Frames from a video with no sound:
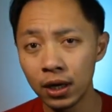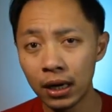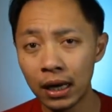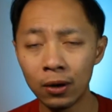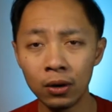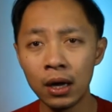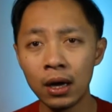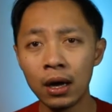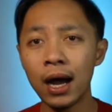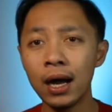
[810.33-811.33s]
Now,
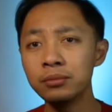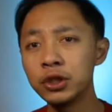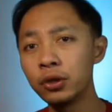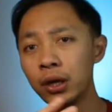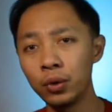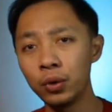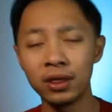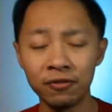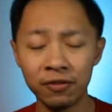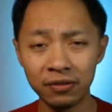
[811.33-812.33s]
I'm shooting with
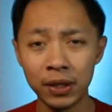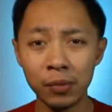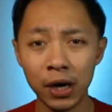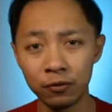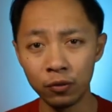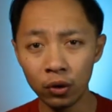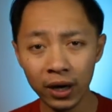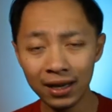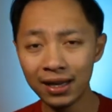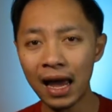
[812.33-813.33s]
a 5D Mark IV
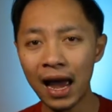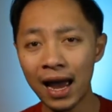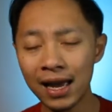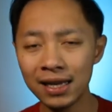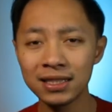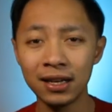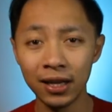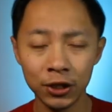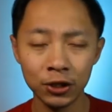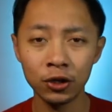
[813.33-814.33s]
and it has an
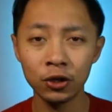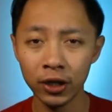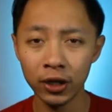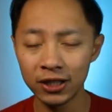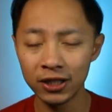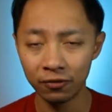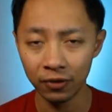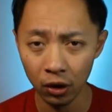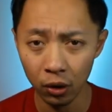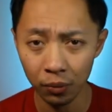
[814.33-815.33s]
internal
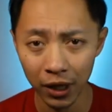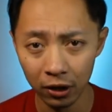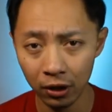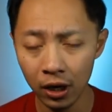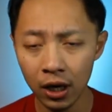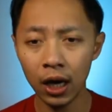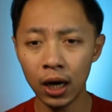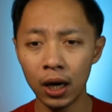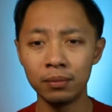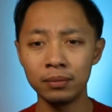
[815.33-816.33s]
intervalometer.
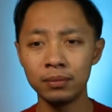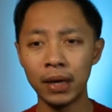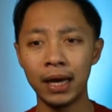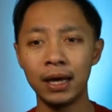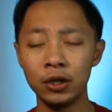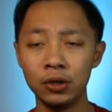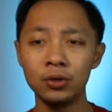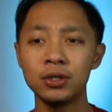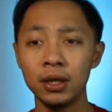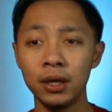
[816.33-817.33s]
And
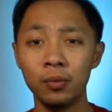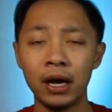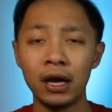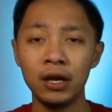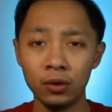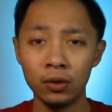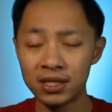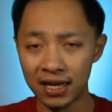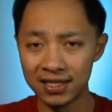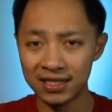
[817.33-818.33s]
usually what I do
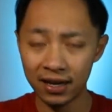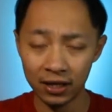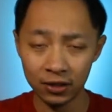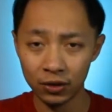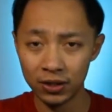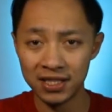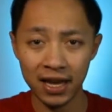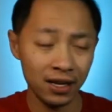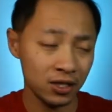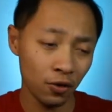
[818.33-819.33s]
is I set it to the
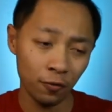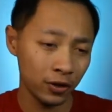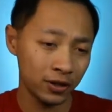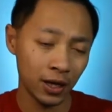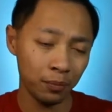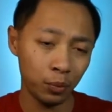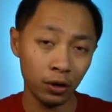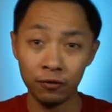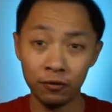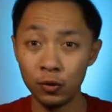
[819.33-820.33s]
setting. So for example,
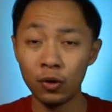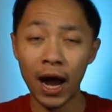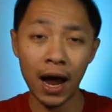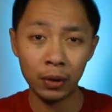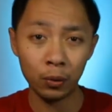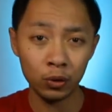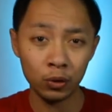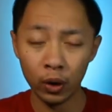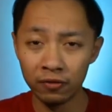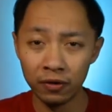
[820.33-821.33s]
if you're happy with
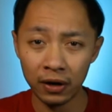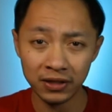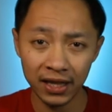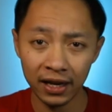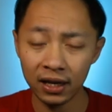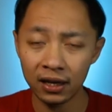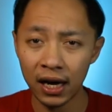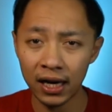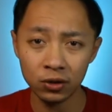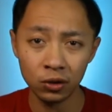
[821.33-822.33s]
25-second
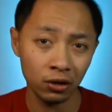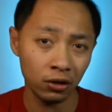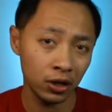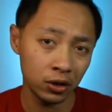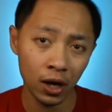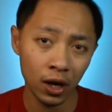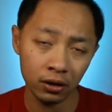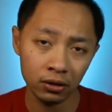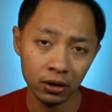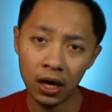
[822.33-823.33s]
ISO
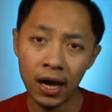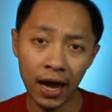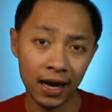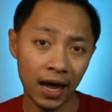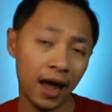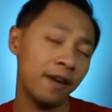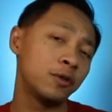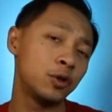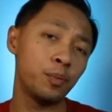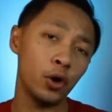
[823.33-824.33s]
3200 at
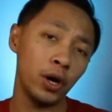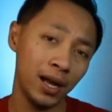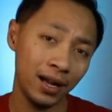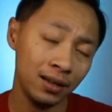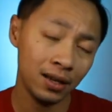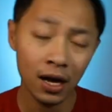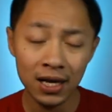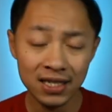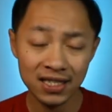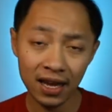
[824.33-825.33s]
f2.8,
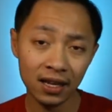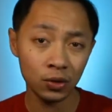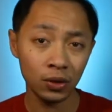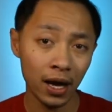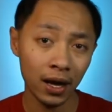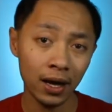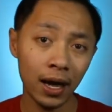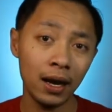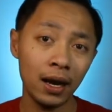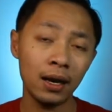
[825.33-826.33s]
set it to that
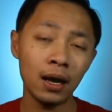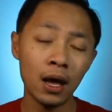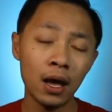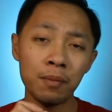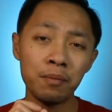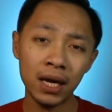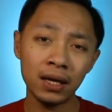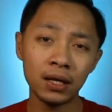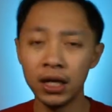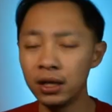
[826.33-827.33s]
and then
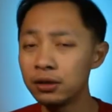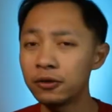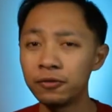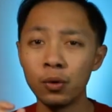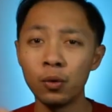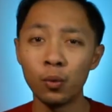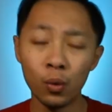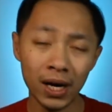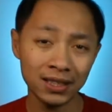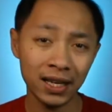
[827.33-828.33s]
make the interval
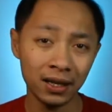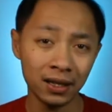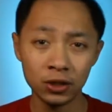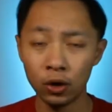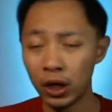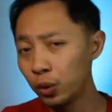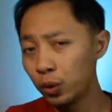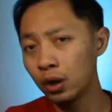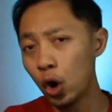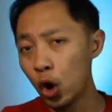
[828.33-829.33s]
1 second. So it
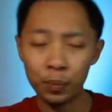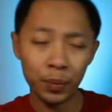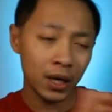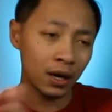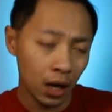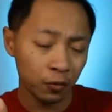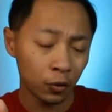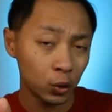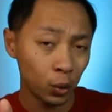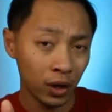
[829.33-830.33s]
will open it up
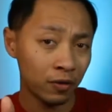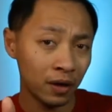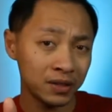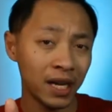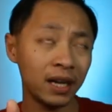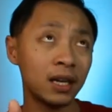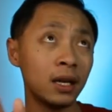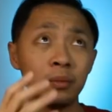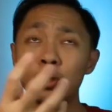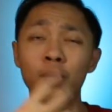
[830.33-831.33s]
for 25
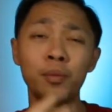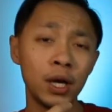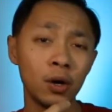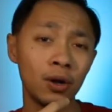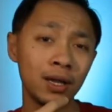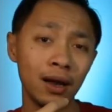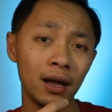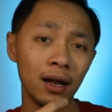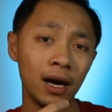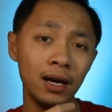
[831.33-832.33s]
seconds, absorbing all that
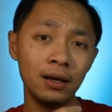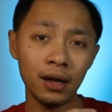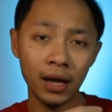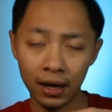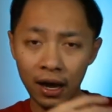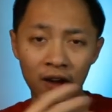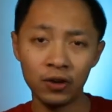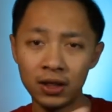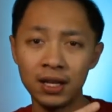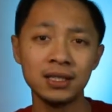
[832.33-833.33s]
light and
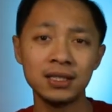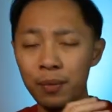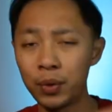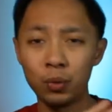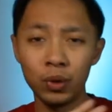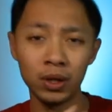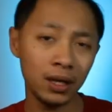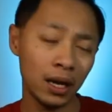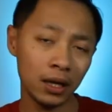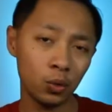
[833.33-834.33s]
everything that's happening
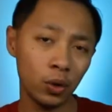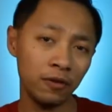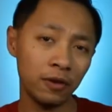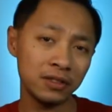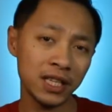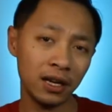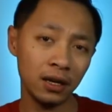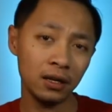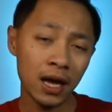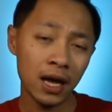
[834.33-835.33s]
within that 25
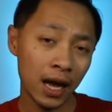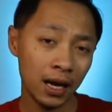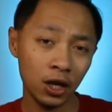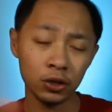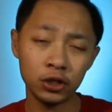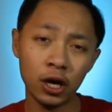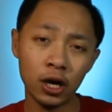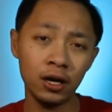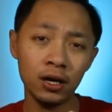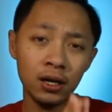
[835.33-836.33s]
second. And then you'll
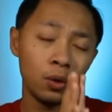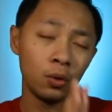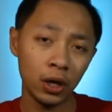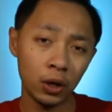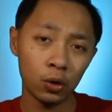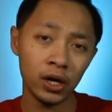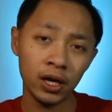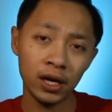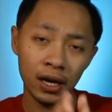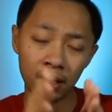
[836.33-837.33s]
shut it, you'll record
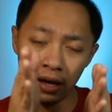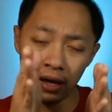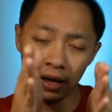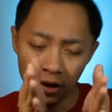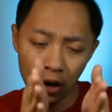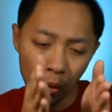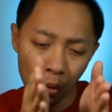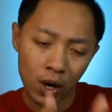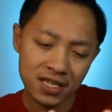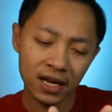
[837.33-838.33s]
it, and it'll have
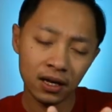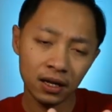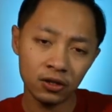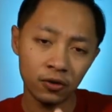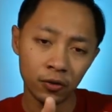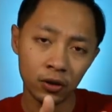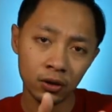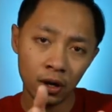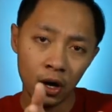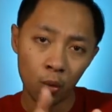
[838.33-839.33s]
1 second interval,
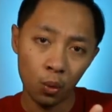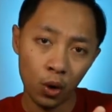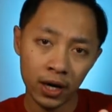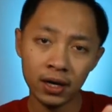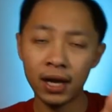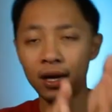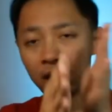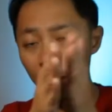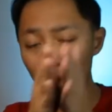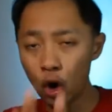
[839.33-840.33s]
and then
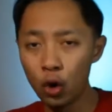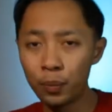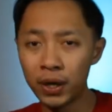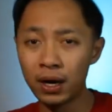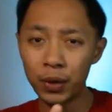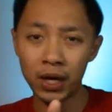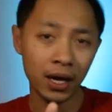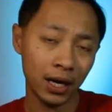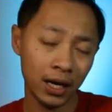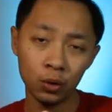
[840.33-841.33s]
it'll open it up
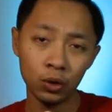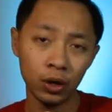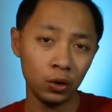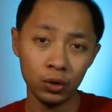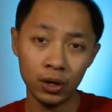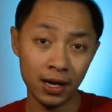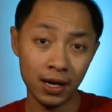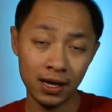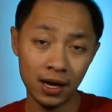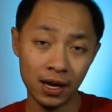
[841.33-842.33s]
again and do that
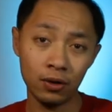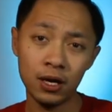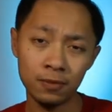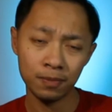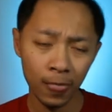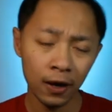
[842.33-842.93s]
again, right?